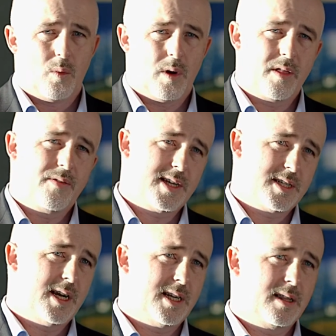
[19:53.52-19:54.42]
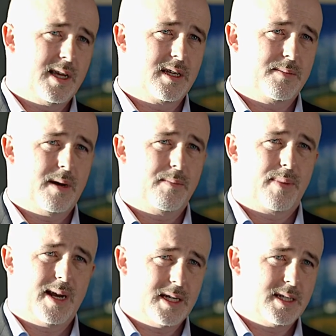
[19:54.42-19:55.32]
one of the fascinating things about
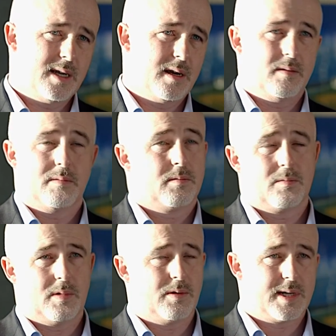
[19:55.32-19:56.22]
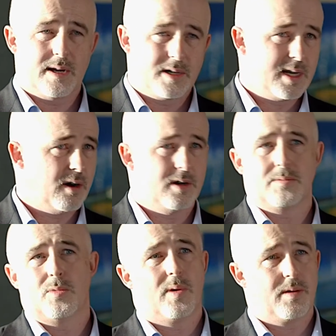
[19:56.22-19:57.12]
policing, and whether it's
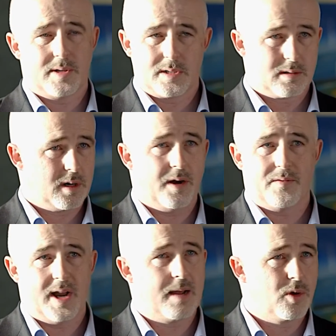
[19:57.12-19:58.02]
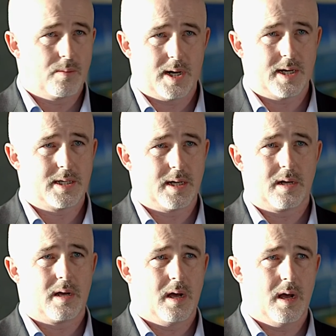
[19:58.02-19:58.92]
counterterrorism or whether it's kind of neighbourhood policing,